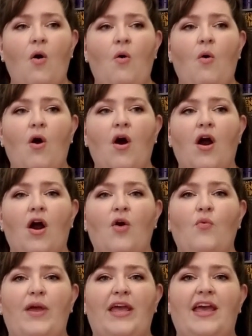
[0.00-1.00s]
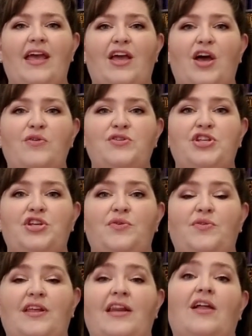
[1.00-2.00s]
Or we go
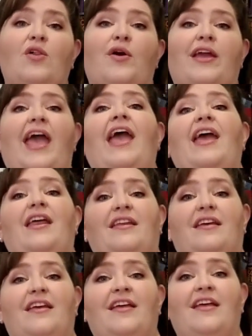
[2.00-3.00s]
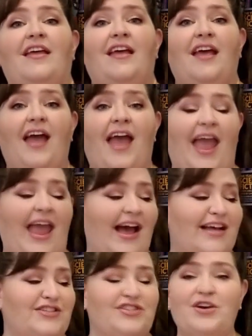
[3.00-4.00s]
to the Nickel Arcade.
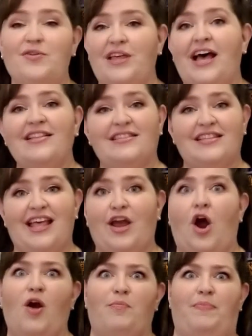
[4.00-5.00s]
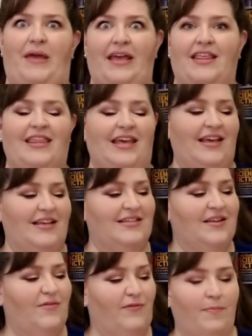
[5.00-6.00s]
And so that's like our big
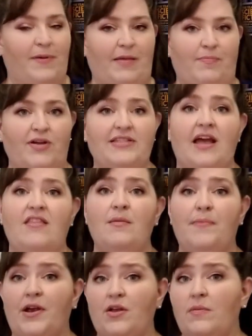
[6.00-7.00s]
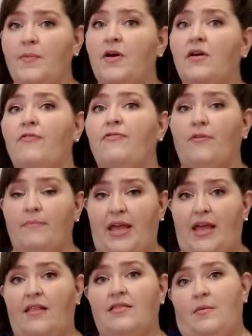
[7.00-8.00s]
things for big books. And the bigger the book, for
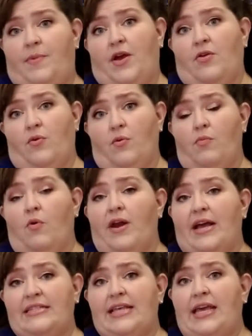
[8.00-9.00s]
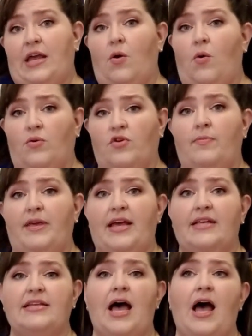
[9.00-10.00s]
me, the bigger the reward as they get older,
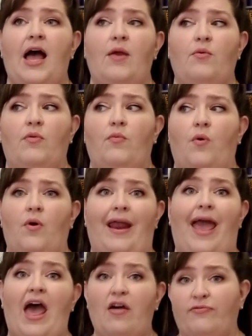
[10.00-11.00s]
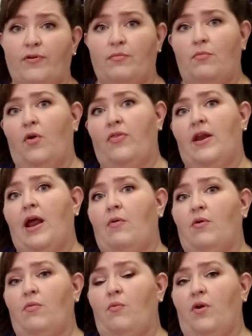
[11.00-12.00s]
because I reward effort more than I
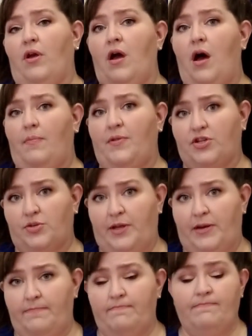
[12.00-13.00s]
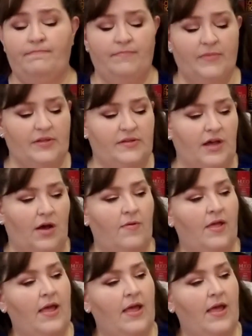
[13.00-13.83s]
reward accomplishment. So